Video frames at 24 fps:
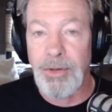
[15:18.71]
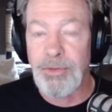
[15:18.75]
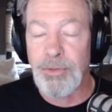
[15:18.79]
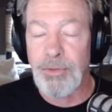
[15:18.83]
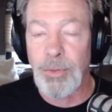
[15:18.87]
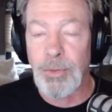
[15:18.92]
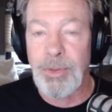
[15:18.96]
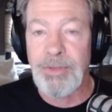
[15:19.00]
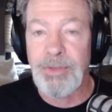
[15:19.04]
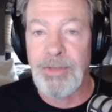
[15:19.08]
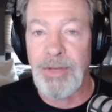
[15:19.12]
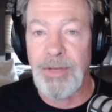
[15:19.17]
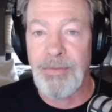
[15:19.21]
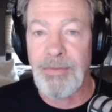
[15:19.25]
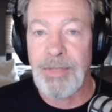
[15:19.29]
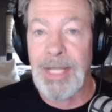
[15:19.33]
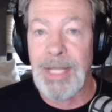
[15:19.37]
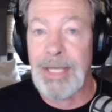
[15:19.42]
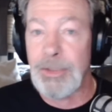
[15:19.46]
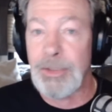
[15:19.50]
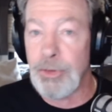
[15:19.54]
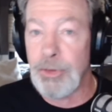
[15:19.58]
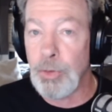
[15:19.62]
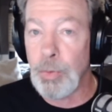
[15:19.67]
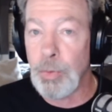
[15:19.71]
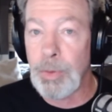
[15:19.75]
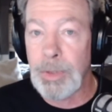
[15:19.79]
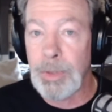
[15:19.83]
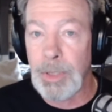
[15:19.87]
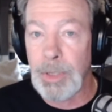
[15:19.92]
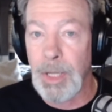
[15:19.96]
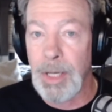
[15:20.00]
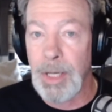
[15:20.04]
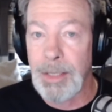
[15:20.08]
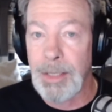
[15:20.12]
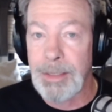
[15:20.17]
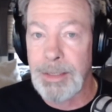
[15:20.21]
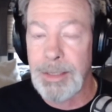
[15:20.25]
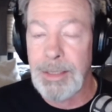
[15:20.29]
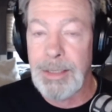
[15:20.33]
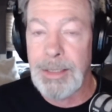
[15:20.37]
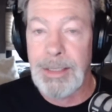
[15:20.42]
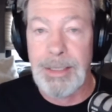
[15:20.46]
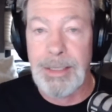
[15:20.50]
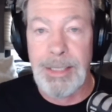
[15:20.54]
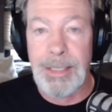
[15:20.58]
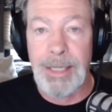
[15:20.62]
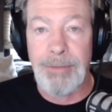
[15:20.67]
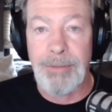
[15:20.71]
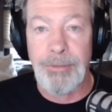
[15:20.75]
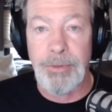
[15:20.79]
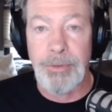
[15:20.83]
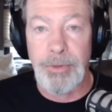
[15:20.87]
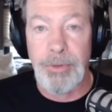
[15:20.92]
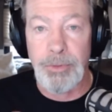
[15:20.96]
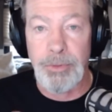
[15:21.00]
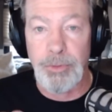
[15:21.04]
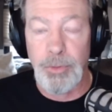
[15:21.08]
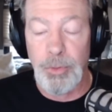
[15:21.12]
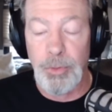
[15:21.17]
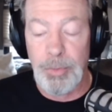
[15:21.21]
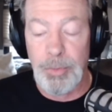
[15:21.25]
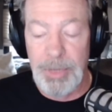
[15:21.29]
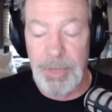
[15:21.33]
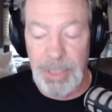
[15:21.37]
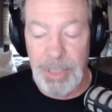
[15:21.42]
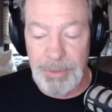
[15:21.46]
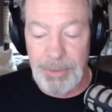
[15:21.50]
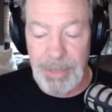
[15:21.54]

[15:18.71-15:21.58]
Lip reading: 27th at 2:00 in the afternoon, 2 p.m.